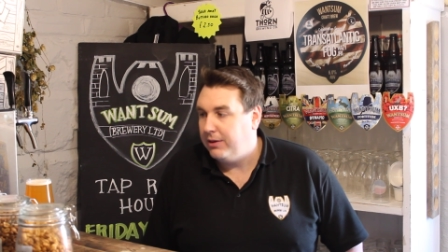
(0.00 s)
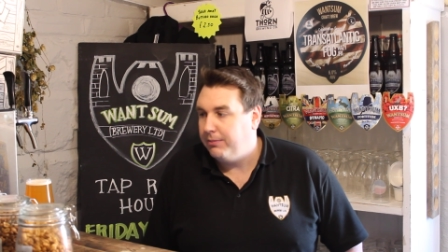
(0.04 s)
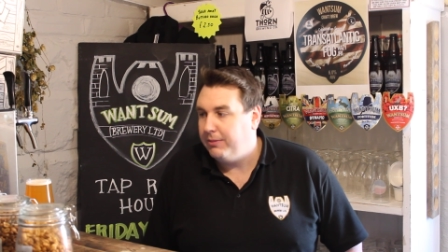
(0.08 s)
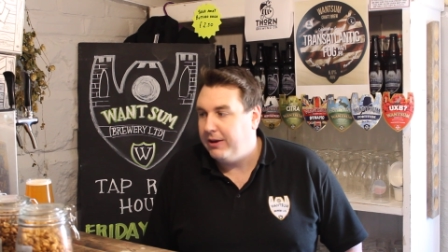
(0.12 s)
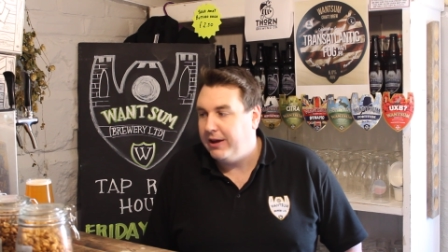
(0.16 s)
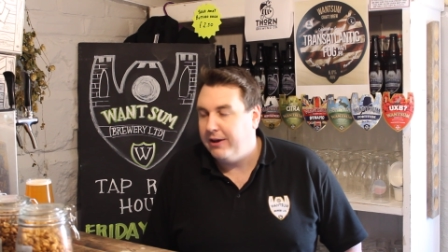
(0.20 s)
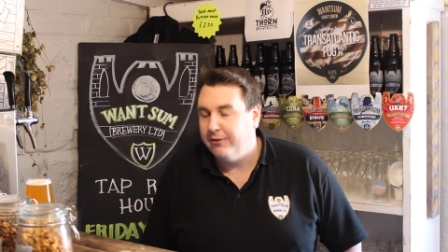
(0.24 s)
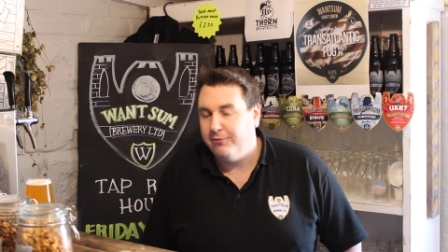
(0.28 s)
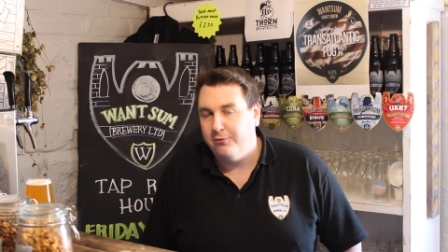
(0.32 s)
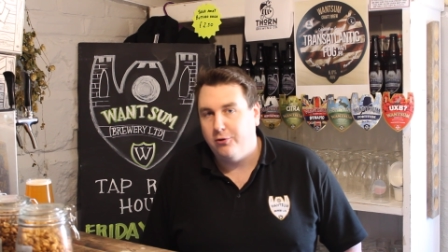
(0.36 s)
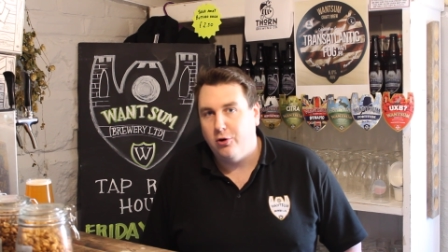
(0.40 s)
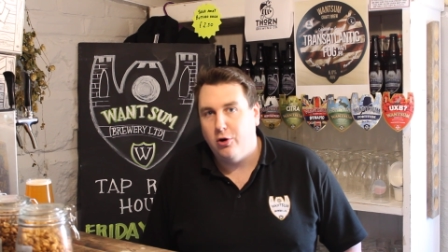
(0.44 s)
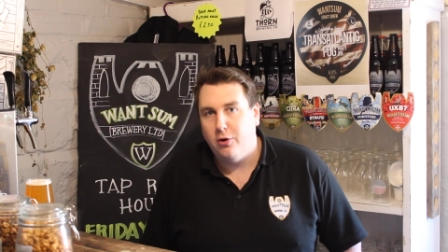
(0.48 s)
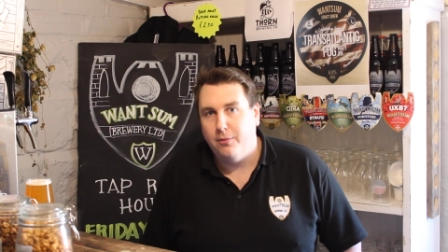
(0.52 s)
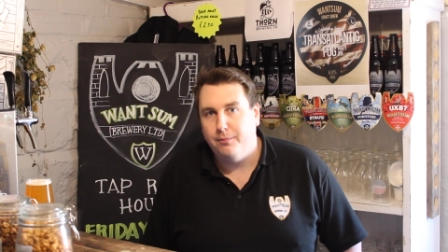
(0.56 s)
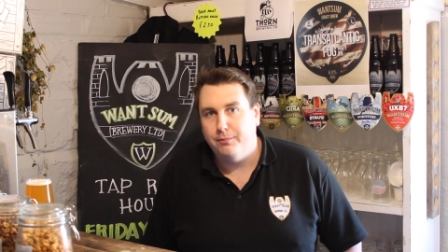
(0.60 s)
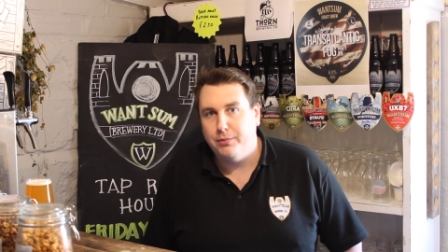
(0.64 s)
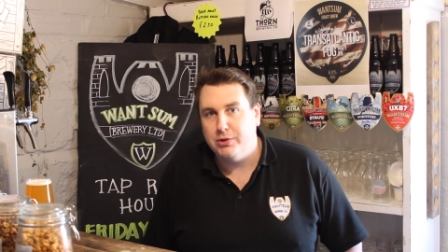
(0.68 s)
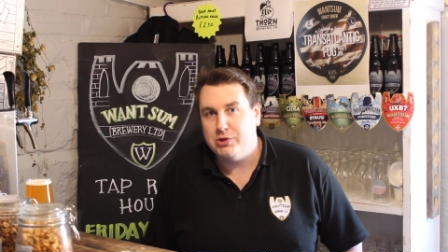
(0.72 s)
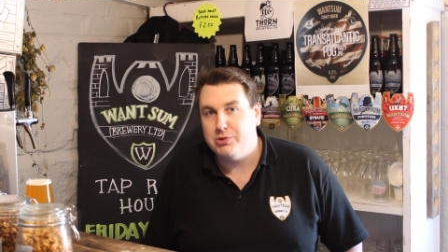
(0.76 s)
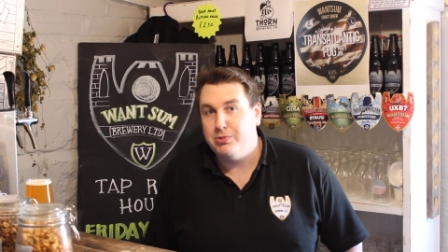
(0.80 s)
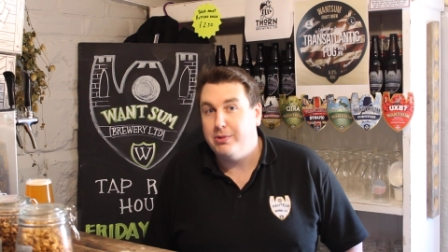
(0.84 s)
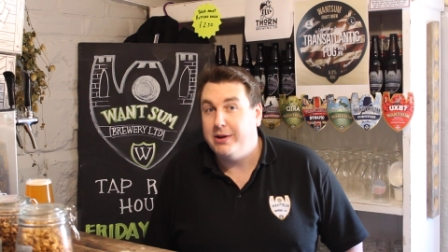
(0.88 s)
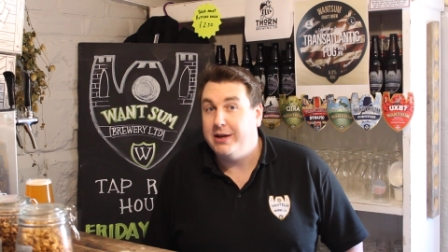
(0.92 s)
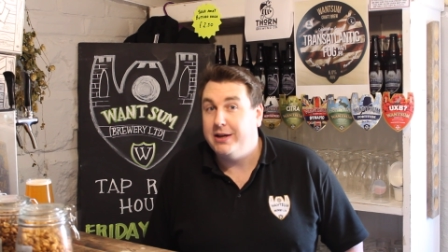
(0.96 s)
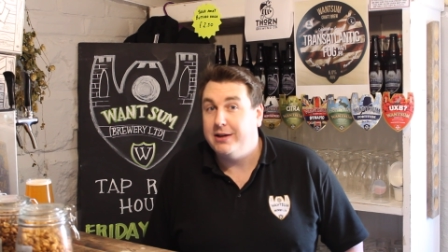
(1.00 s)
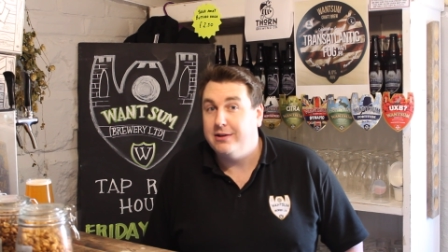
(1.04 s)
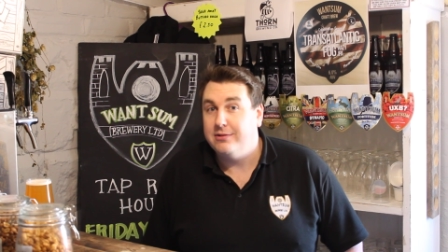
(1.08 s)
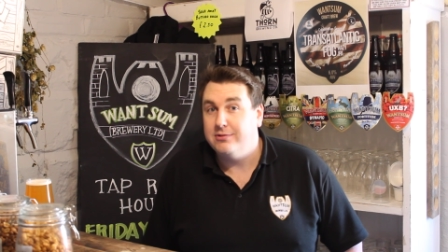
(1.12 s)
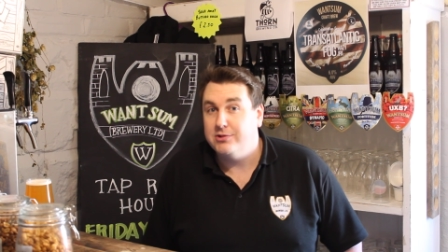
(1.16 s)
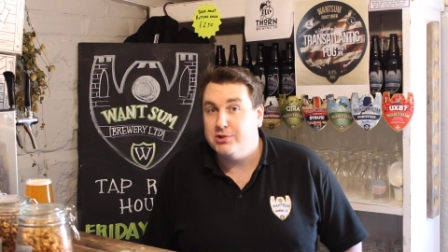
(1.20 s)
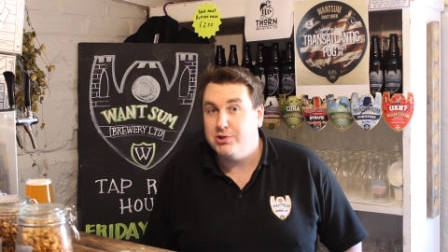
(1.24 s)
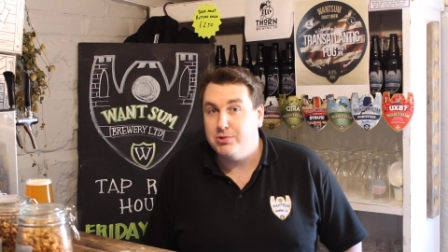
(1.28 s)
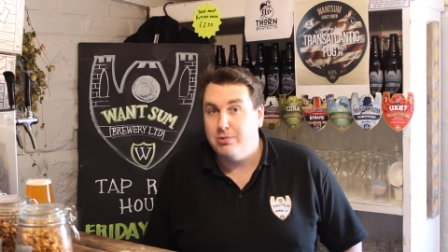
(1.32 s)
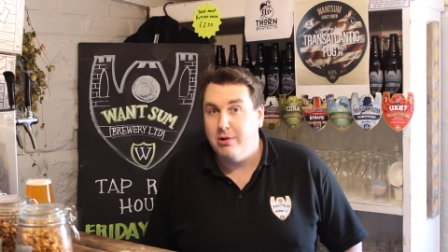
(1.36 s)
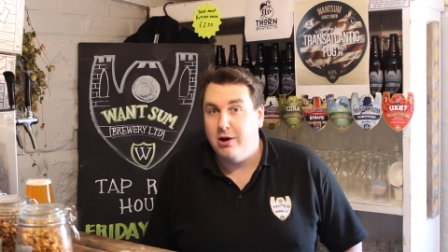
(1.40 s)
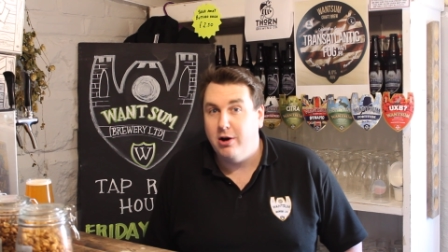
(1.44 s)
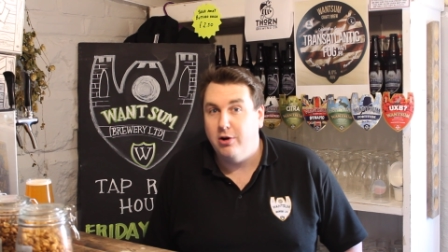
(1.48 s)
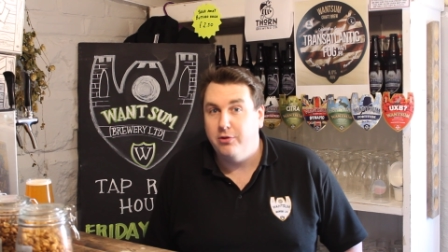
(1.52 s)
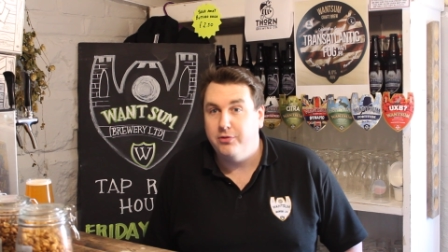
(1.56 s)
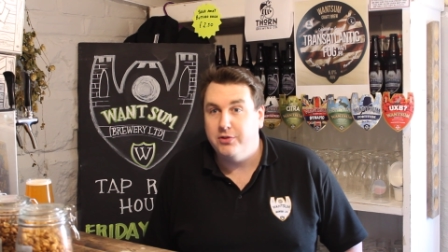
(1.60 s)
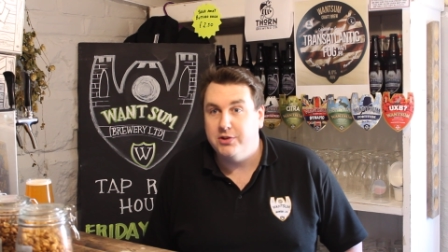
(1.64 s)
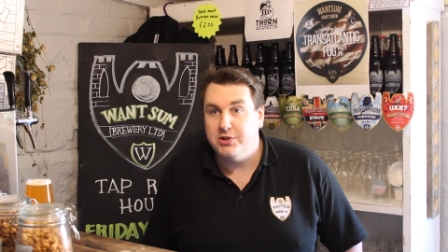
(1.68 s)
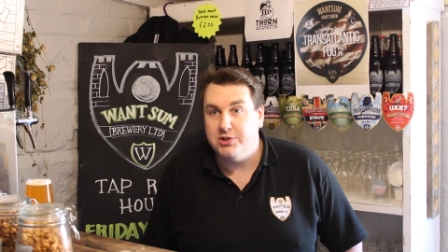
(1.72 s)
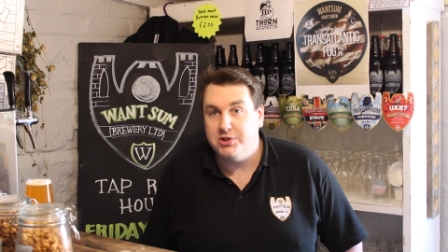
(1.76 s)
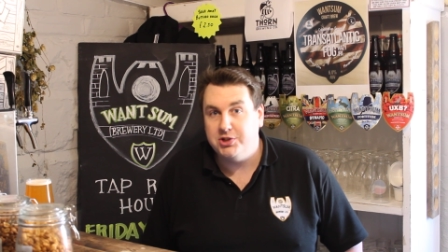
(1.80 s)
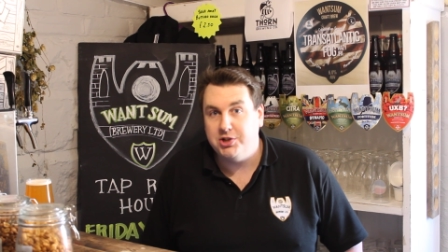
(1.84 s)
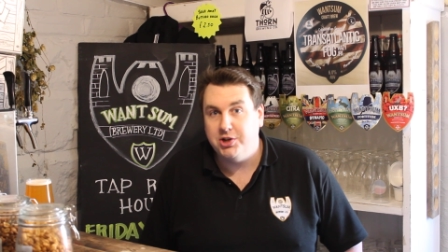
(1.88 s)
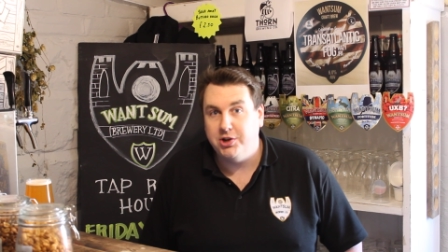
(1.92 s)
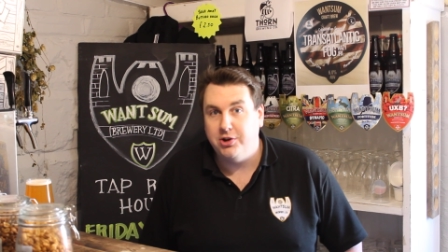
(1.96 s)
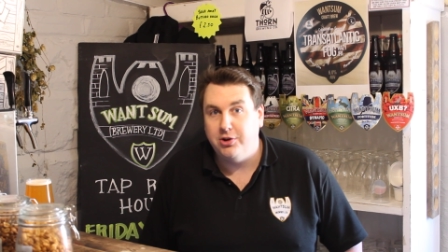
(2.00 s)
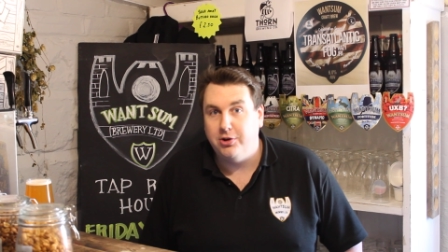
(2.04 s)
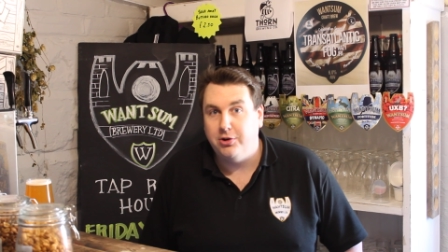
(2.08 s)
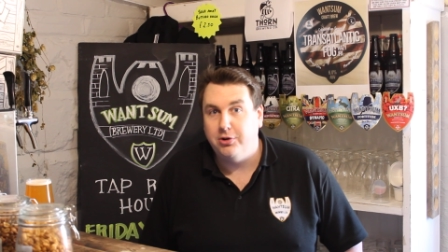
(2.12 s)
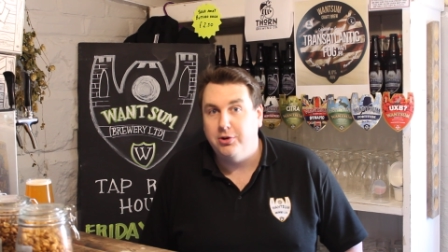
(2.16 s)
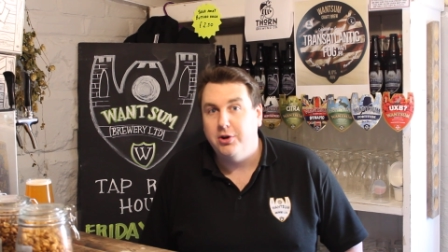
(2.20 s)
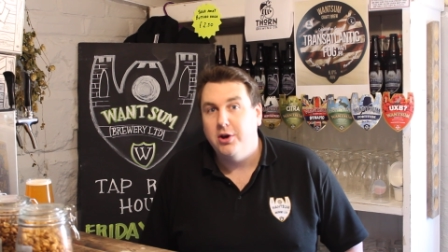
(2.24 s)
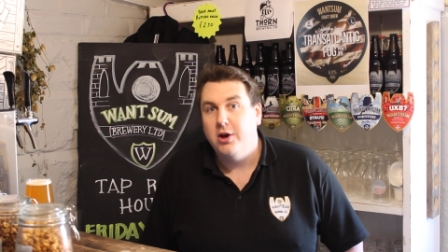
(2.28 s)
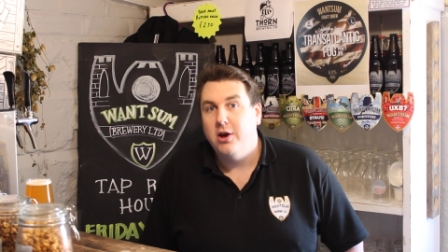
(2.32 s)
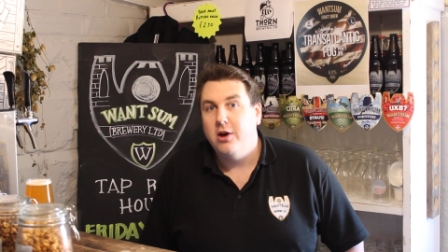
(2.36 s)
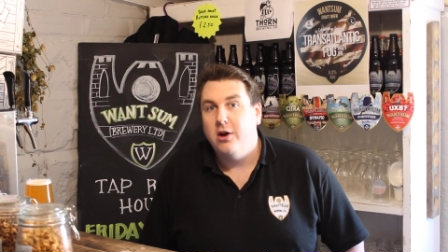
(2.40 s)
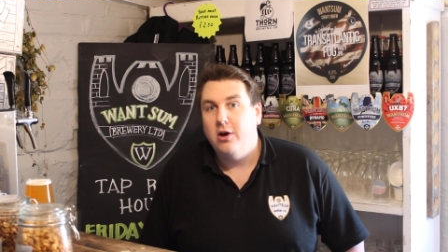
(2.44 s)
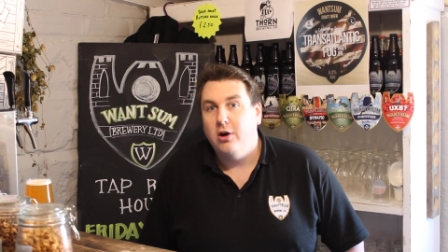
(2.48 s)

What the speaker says: the beer from between 12 and 2